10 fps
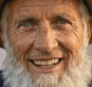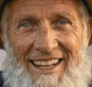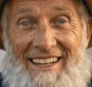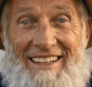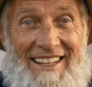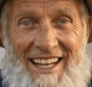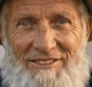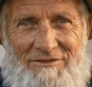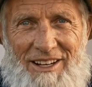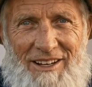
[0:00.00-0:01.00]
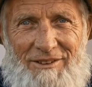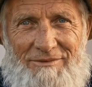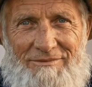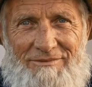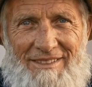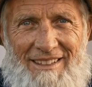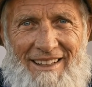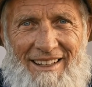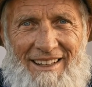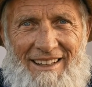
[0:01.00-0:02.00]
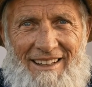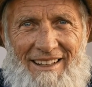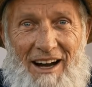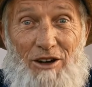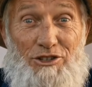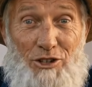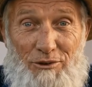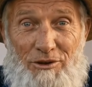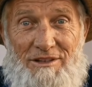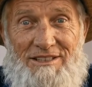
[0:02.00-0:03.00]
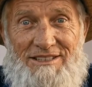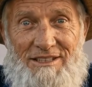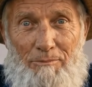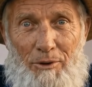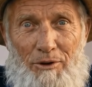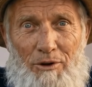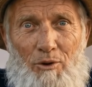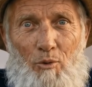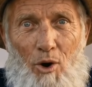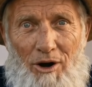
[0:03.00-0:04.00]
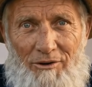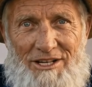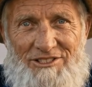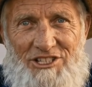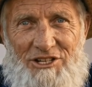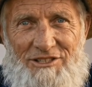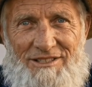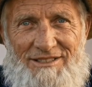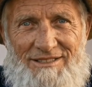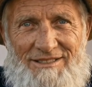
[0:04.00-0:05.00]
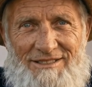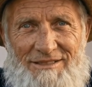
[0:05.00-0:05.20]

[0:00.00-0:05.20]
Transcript: In the next video, I'll show you the simple watering changes